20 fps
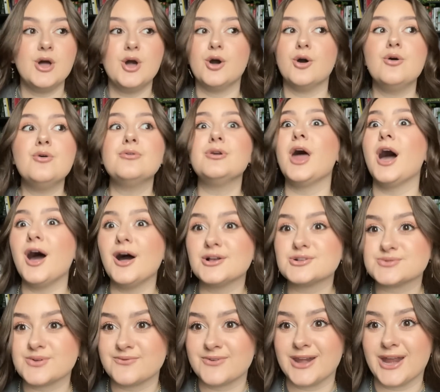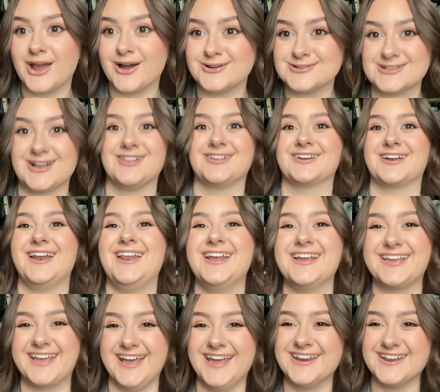Who knows what videos y'all are gonna
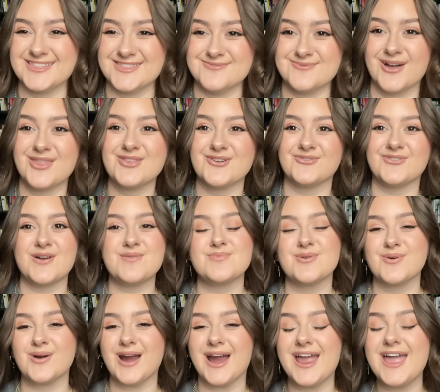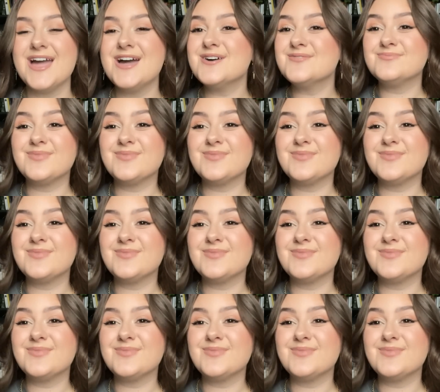get in the month of February?